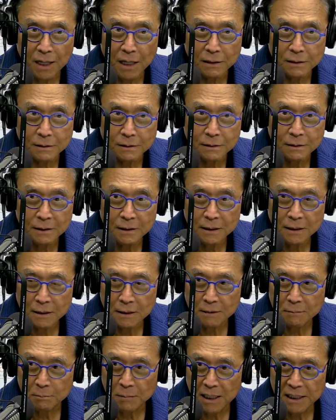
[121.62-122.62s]
bucks.
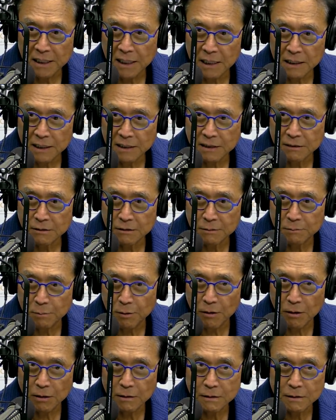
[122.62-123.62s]
But I didn't listen to
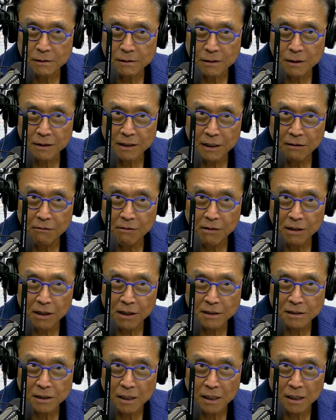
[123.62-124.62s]
Bert, so here he
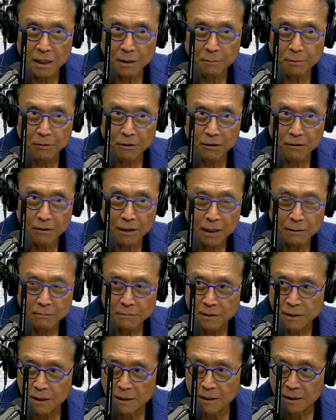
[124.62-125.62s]
is on our
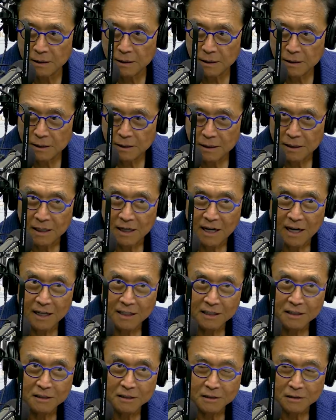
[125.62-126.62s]
program, and
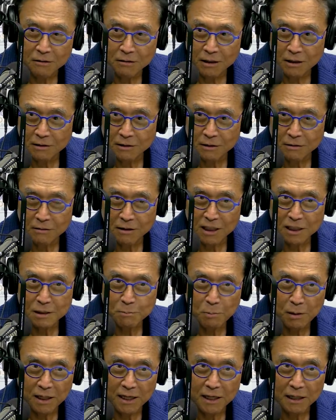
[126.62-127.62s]
he's going to
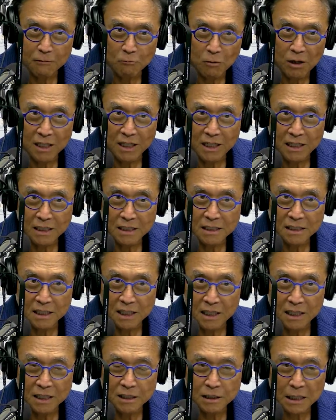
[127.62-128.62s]
explain what he
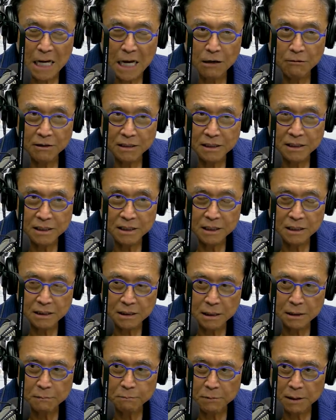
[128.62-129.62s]
sees, how he sees
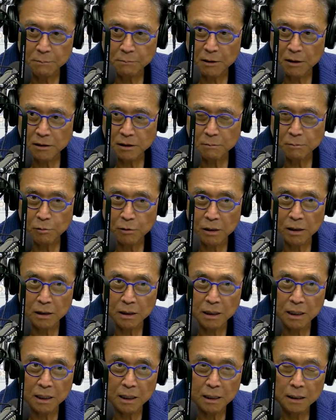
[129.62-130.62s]
it, but most
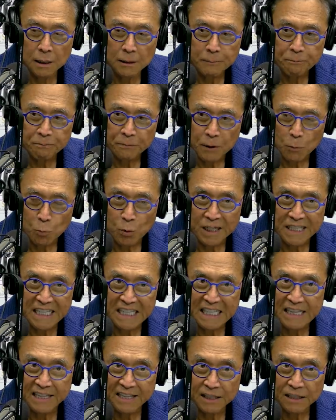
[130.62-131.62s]
importantly, what
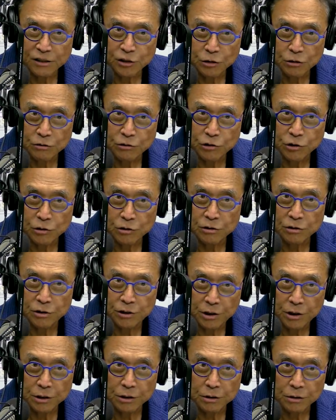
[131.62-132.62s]
he thinks you should
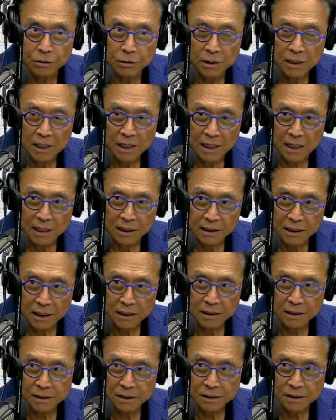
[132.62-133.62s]
do.
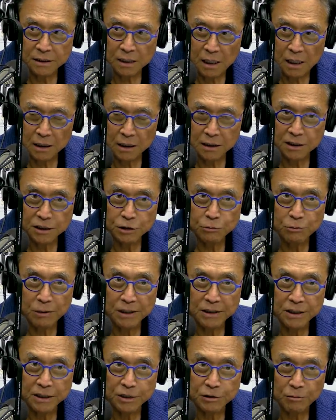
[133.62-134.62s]
Again, this is August
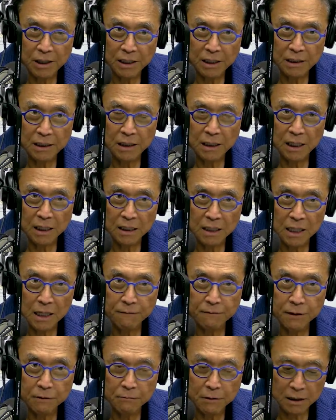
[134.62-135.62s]
2020, and
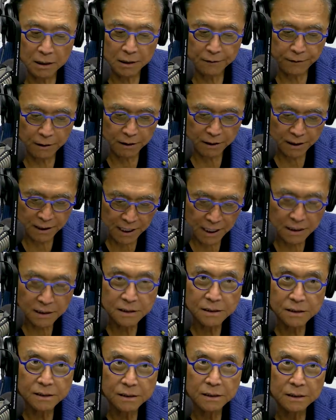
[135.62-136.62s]
every one of our
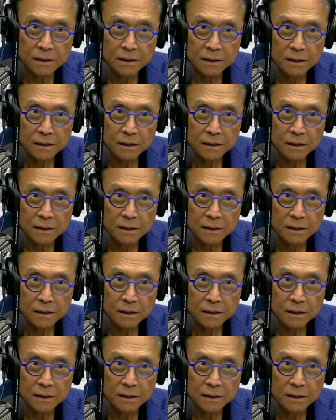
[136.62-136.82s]
guests